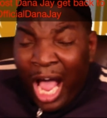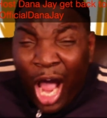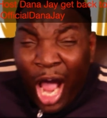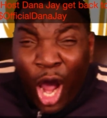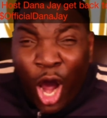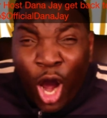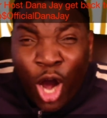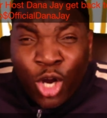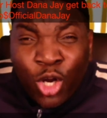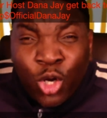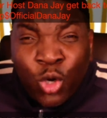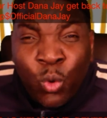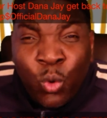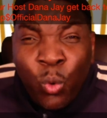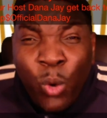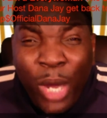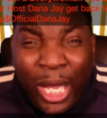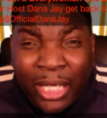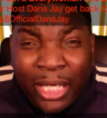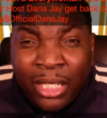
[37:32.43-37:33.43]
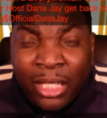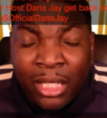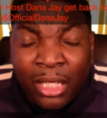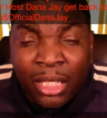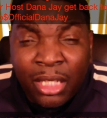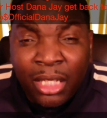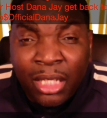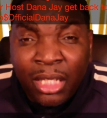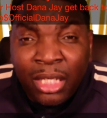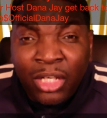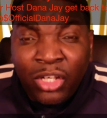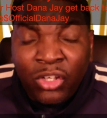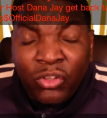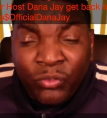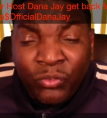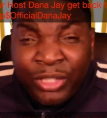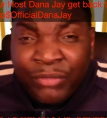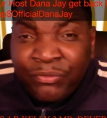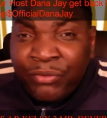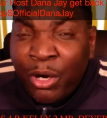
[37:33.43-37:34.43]
A quick
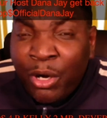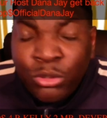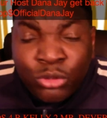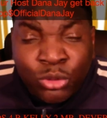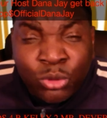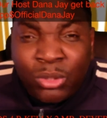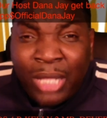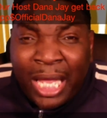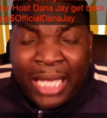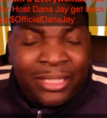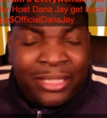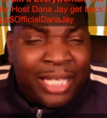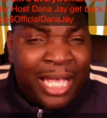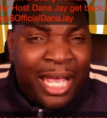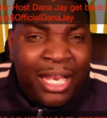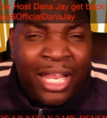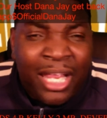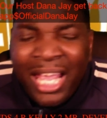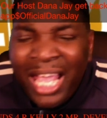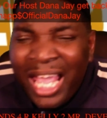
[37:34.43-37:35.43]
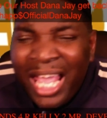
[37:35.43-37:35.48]
reversal like that